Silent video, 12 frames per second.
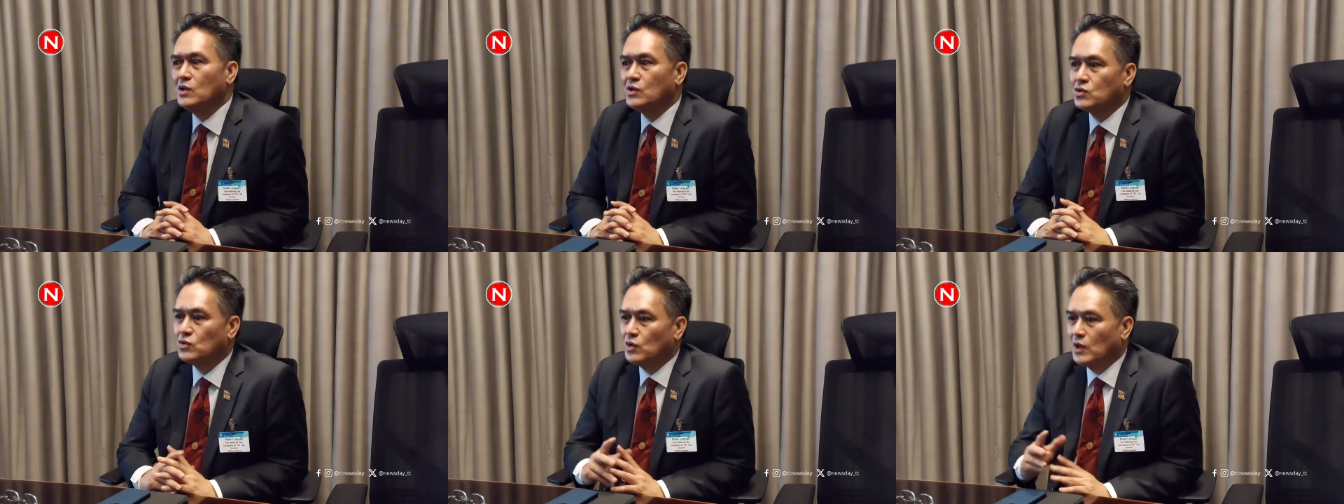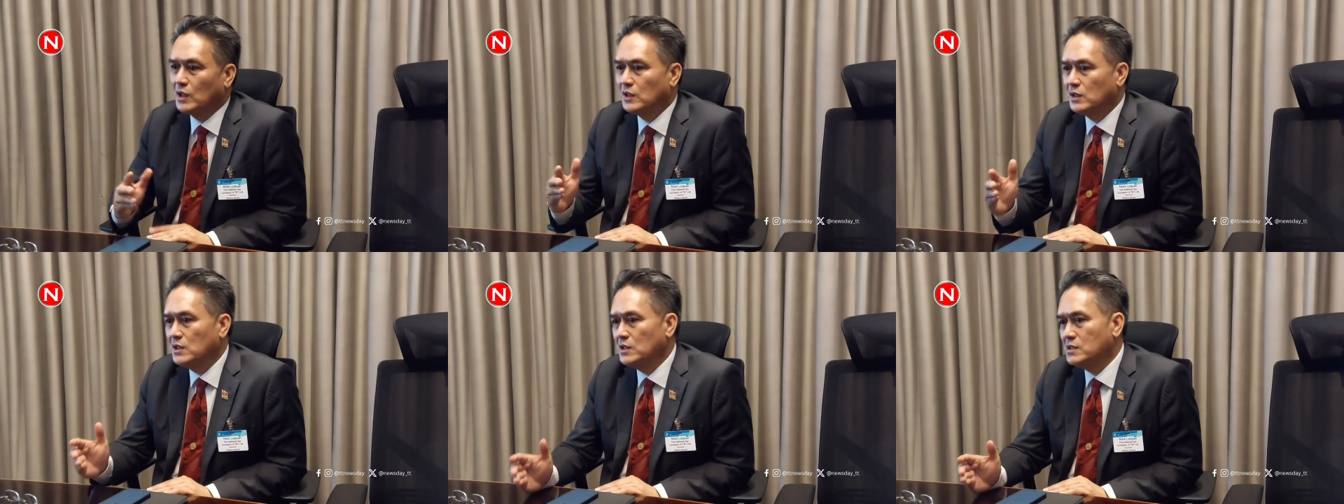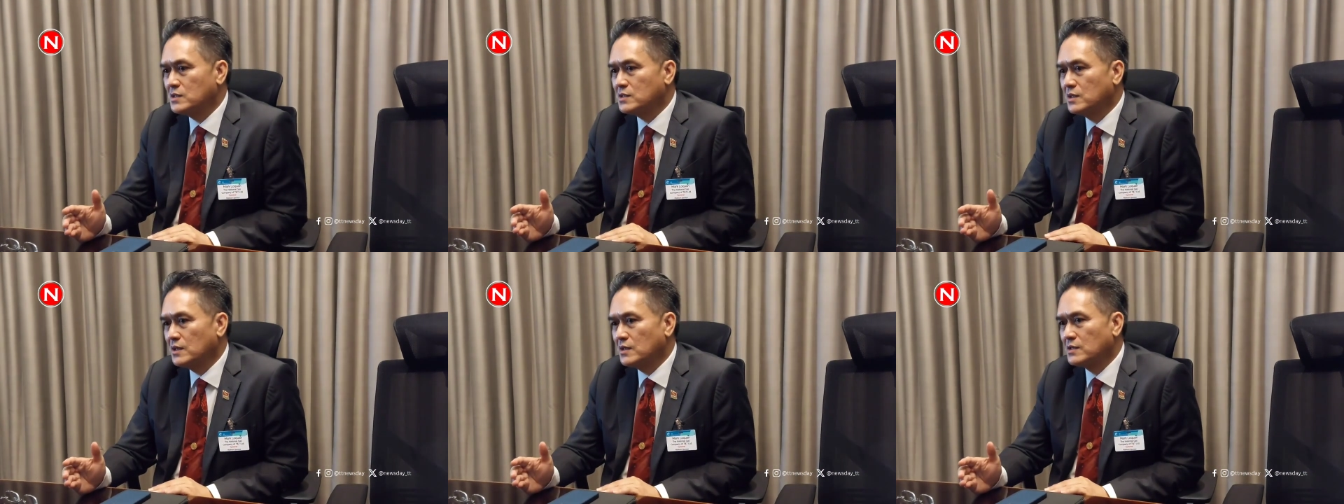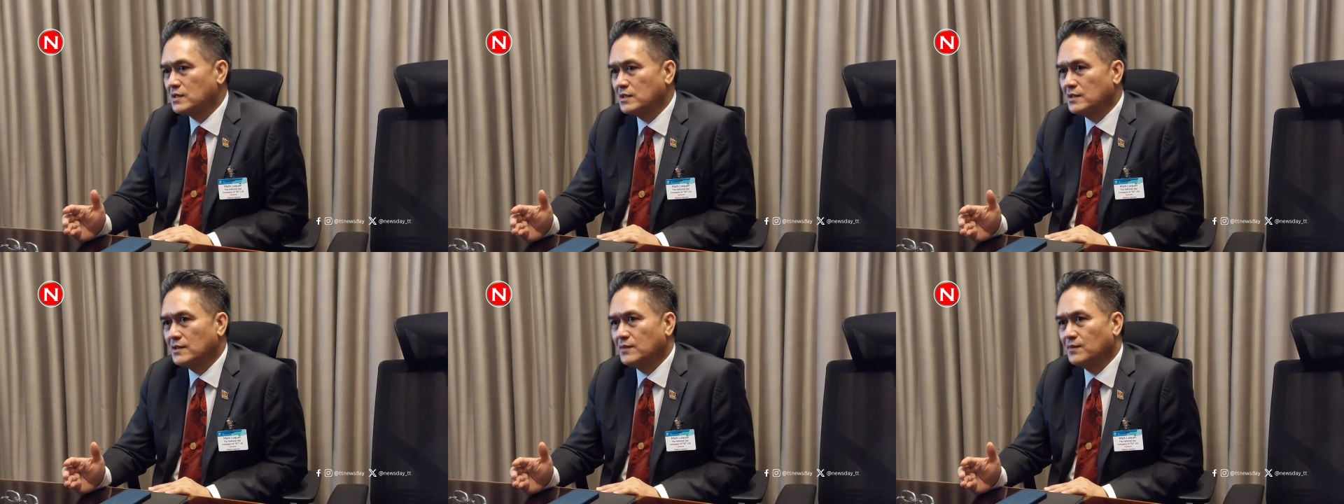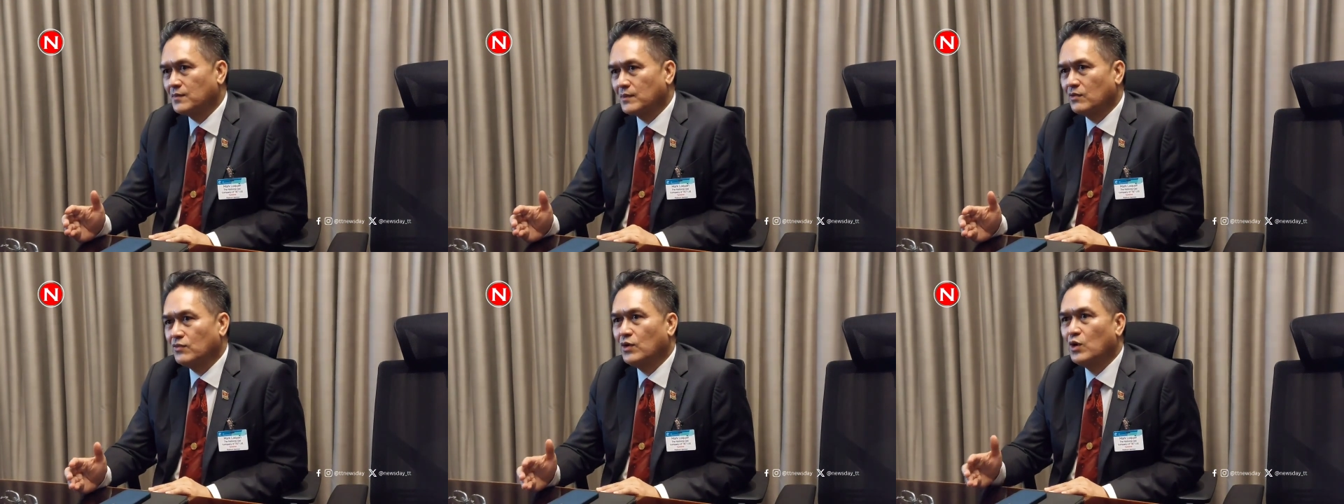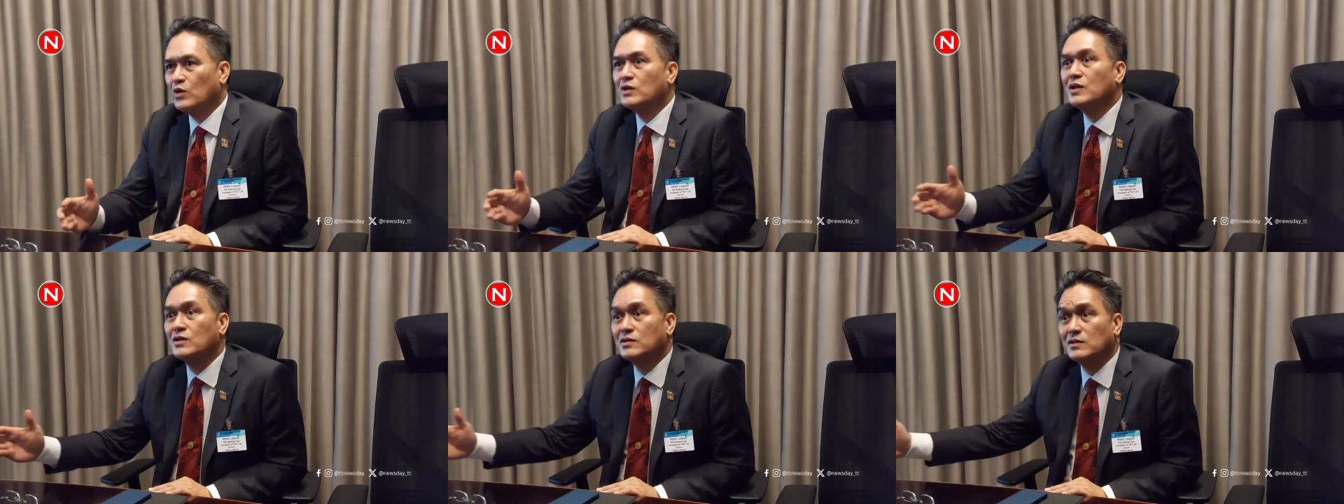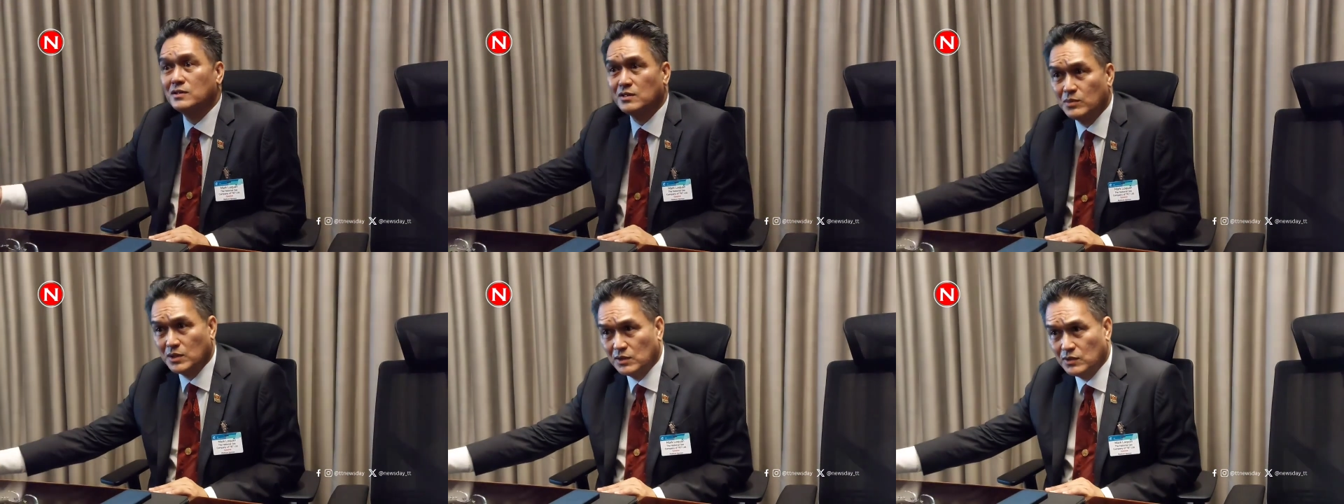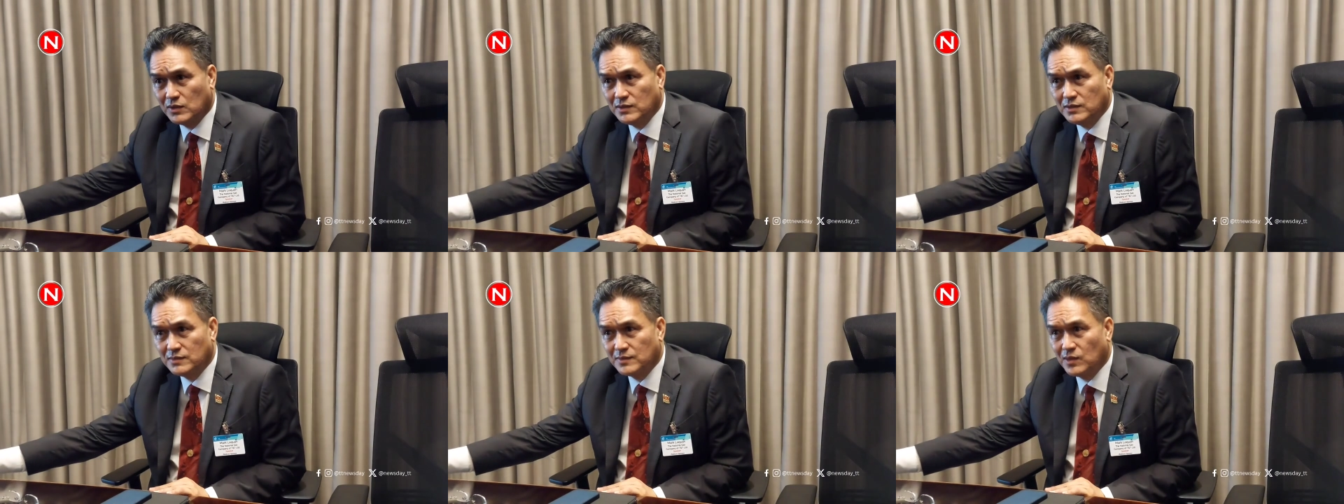So at least there's a foundation to build on.